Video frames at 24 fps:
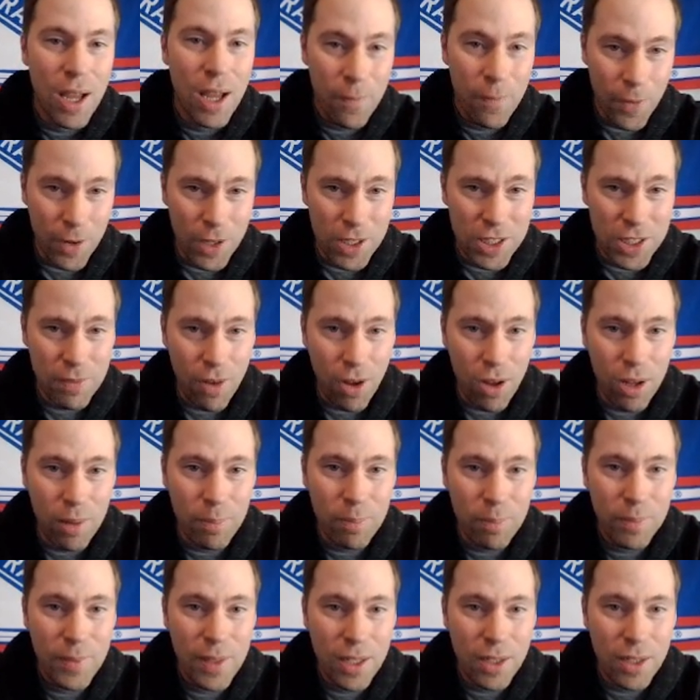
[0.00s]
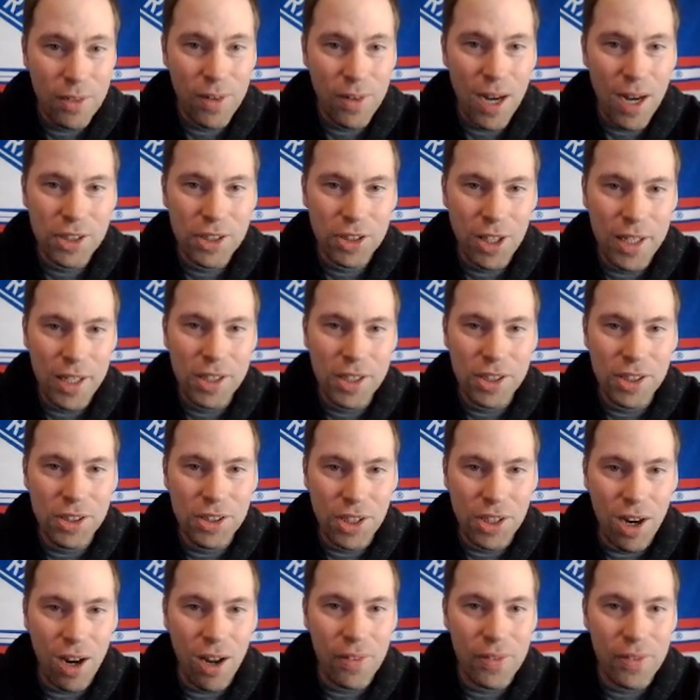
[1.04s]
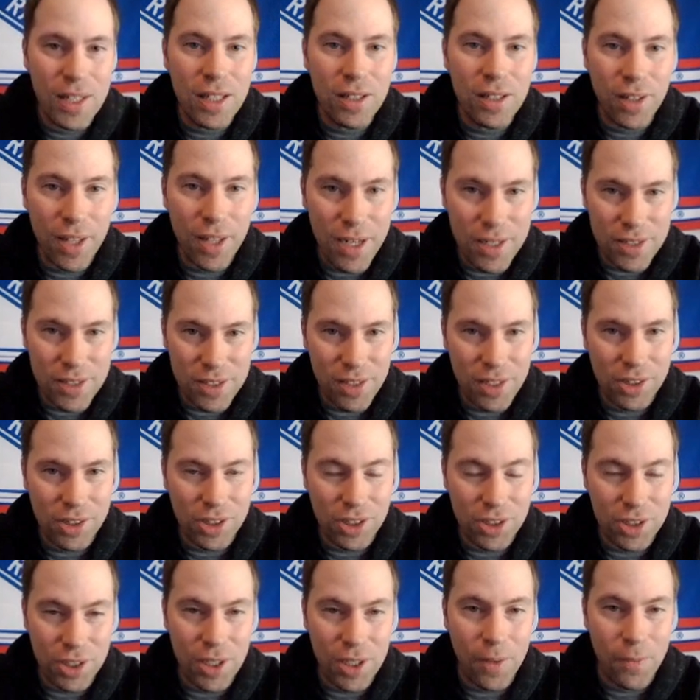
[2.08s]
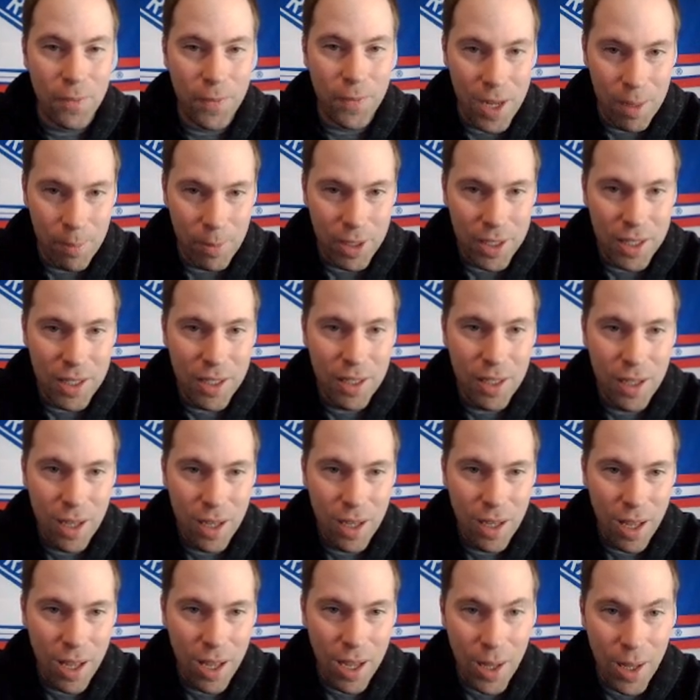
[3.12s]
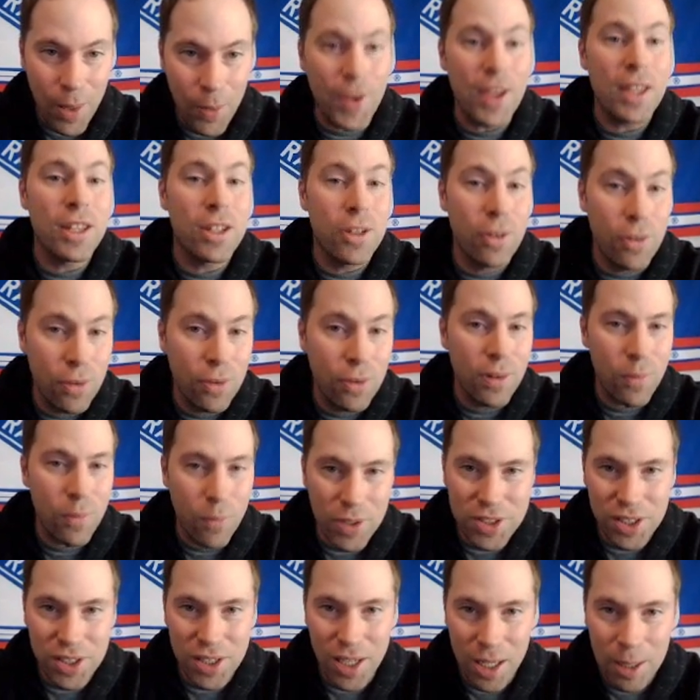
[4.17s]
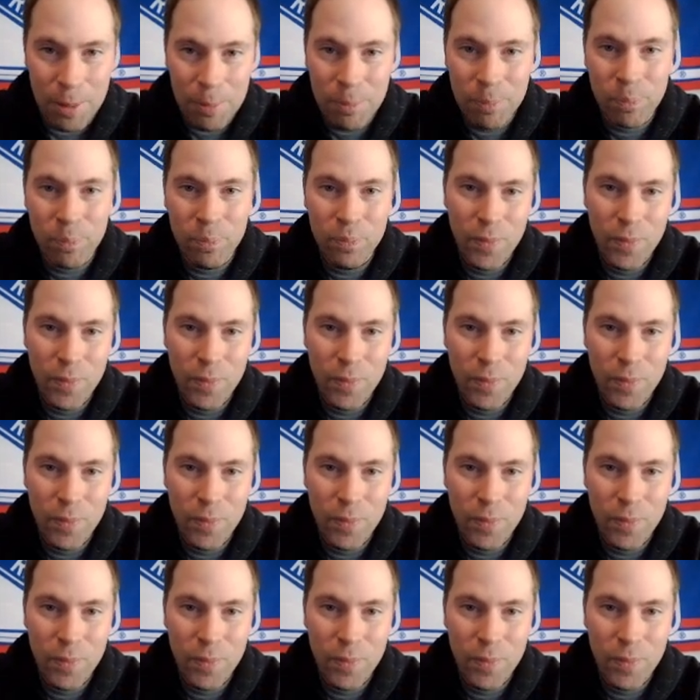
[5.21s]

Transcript: First of all, congratulations on the latest addition to your family. Uh, thank you once again.